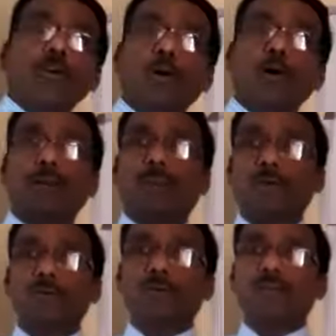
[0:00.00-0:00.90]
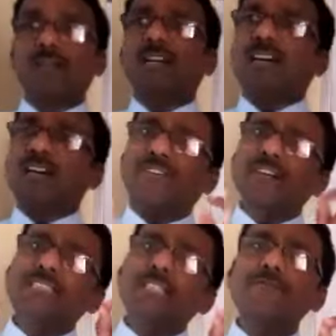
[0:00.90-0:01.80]
all about?
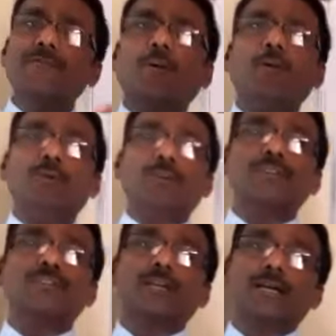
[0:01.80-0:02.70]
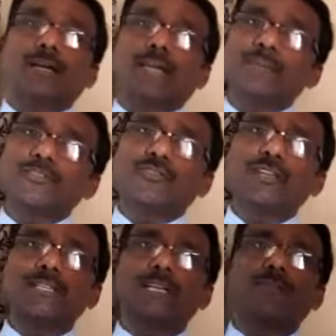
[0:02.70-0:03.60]
First and foremost, chemistry
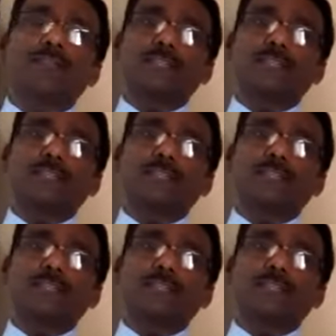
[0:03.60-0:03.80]
deals with a